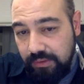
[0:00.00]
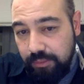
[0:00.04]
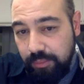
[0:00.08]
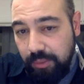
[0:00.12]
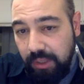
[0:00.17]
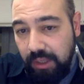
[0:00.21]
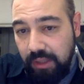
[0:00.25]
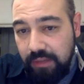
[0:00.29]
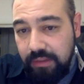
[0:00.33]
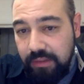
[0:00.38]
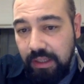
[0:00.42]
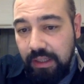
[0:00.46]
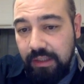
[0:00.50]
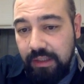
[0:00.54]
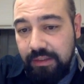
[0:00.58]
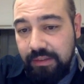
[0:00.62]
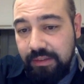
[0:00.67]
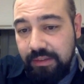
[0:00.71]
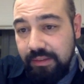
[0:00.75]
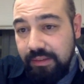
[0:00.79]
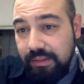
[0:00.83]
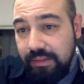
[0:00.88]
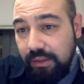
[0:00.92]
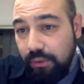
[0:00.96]
But this
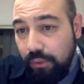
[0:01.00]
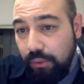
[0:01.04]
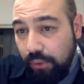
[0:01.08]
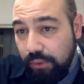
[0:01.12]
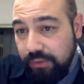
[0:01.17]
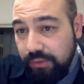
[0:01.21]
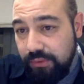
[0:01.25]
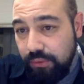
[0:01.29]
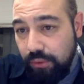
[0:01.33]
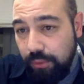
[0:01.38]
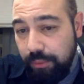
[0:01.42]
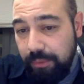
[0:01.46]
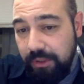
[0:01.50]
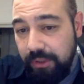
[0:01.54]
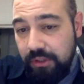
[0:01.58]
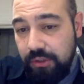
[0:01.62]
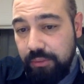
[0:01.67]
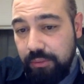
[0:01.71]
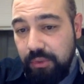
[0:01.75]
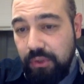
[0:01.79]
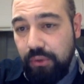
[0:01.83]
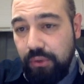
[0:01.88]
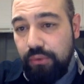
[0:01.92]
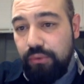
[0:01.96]
is a costly
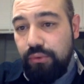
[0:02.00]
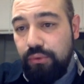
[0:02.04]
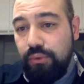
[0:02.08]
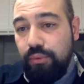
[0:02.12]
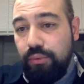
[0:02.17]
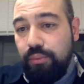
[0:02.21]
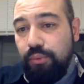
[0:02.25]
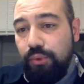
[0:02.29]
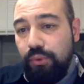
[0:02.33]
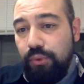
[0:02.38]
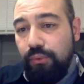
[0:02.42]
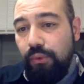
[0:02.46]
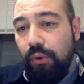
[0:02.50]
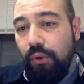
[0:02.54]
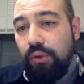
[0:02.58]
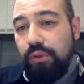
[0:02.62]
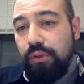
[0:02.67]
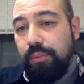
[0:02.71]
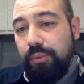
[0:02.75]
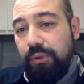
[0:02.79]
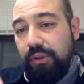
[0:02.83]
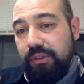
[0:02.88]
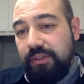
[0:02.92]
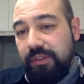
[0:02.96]
operation because you move all the
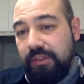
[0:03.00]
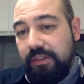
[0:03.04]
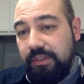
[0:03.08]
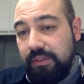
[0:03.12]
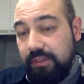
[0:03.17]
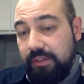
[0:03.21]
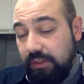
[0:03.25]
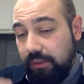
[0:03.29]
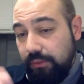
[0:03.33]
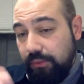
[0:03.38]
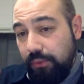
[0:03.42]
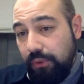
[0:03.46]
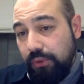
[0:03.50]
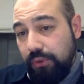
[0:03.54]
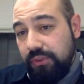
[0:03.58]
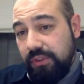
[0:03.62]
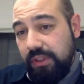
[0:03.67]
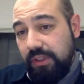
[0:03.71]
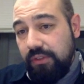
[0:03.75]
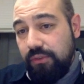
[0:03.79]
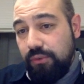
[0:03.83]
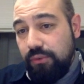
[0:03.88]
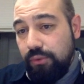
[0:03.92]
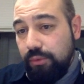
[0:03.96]
processes. In the worst
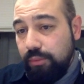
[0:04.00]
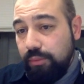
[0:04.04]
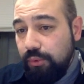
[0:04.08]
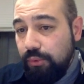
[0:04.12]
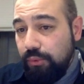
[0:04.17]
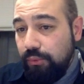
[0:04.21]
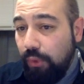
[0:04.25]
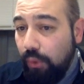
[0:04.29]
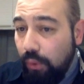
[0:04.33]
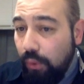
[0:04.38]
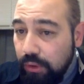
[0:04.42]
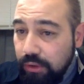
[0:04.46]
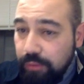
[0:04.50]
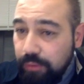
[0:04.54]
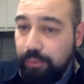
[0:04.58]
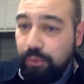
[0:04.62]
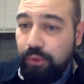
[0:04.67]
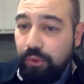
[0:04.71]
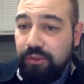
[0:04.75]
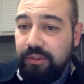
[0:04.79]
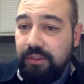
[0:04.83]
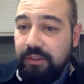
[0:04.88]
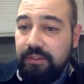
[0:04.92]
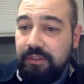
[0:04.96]
case, you move all the
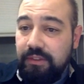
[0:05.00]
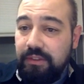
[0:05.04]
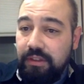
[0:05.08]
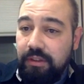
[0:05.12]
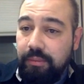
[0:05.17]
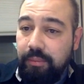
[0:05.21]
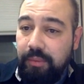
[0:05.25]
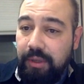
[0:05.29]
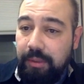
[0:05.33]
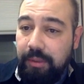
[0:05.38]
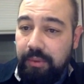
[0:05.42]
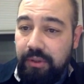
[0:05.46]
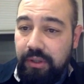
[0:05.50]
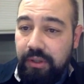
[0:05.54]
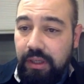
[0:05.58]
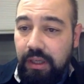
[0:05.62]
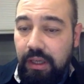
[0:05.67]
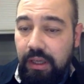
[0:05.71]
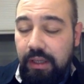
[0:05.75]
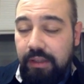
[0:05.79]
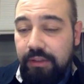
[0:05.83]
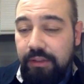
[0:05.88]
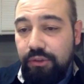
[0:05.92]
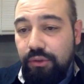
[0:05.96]
processes in the memory,
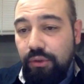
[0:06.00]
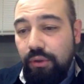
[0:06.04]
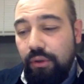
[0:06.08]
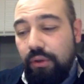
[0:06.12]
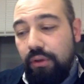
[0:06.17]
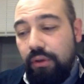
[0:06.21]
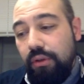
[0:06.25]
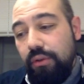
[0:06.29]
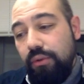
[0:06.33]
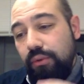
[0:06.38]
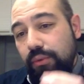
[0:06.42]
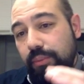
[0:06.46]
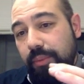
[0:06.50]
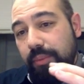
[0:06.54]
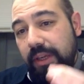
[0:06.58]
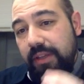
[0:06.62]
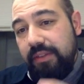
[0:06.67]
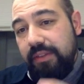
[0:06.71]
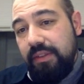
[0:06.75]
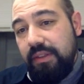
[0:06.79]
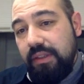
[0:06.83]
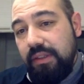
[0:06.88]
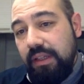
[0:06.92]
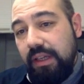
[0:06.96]
so you
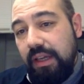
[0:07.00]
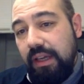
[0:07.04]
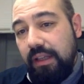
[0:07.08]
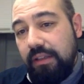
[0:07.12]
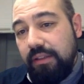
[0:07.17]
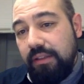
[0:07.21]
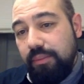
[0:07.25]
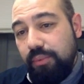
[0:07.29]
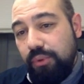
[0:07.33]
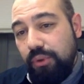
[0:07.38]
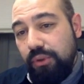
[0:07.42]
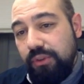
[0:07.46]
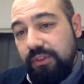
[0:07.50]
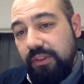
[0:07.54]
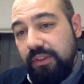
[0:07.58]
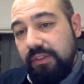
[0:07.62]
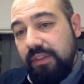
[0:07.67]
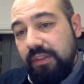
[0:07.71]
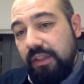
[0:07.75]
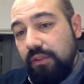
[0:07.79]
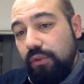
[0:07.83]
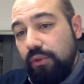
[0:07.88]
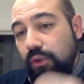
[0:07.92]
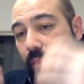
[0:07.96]
basically get the process
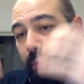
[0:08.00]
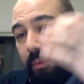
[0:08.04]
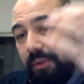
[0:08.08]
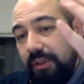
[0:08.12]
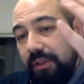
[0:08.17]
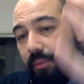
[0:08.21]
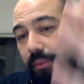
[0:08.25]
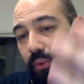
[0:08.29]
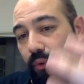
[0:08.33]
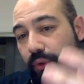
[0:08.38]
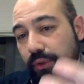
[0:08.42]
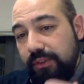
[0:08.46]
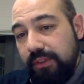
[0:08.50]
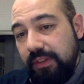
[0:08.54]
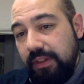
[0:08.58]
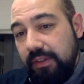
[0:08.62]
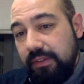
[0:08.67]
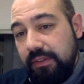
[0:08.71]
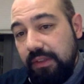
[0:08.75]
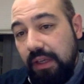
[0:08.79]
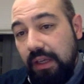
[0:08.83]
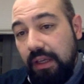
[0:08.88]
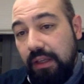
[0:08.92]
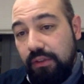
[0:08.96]
and copy the
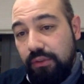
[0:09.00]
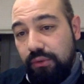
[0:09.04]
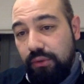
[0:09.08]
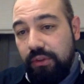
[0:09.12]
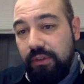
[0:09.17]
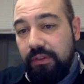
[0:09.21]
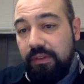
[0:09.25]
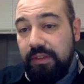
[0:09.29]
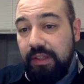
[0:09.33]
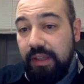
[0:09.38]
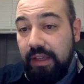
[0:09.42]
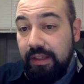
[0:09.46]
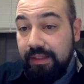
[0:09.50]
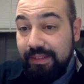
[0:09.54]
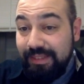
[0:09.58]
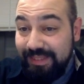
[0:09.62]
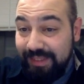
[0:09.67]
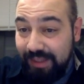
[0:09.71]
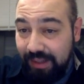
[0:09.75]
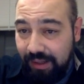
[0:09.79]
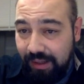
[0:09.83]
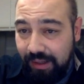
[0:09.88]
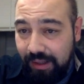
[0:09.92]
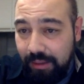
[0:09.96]
process, so it takes
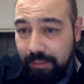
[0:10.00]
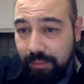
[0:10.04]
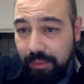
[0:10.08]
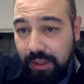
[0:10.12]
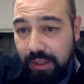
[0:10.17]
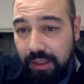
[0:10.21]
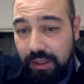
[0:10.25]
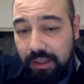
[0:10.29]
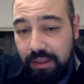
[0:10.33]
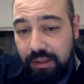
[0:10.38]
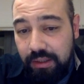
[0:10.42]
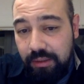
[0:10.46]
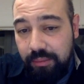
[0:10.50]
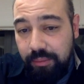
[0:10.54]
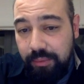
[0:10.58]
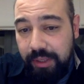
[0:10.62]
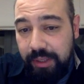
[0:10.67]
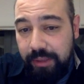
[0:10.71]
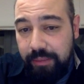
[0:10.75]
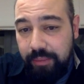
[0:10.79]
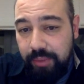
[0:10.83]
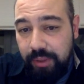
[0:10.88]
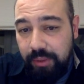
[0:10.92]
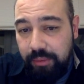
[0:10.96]
time in the
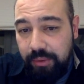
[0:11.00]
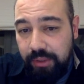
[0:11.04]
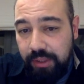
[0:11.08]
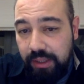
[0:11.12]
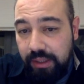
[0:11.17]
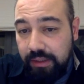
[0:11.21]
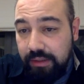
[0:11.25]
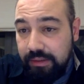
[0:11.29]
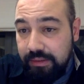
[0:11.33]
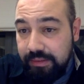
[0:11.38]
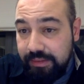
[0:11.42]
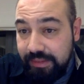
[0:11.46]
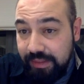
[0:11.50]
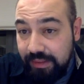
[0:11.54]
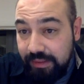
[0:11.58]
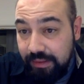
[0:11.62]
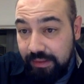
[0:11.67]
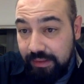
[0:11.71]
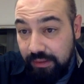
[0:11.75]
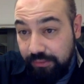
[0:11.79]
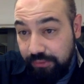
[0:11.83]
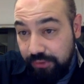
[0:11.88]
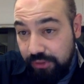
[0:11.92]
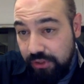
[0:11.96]
main memory and it's not
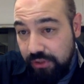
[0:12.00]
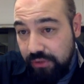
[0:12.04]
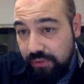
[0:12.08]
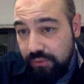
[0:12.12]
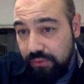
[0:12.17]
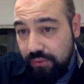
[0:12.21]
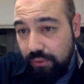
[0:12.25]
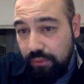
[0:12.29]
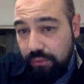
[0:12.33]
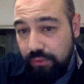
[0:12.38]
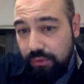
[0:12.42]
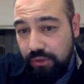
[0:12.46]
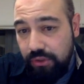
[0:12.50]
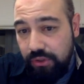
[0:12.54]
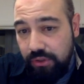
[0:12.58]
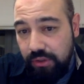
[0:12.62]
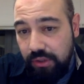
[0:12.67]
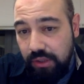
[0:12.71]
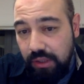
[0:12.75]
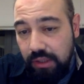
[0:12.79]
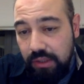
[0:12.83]
an efficient solution.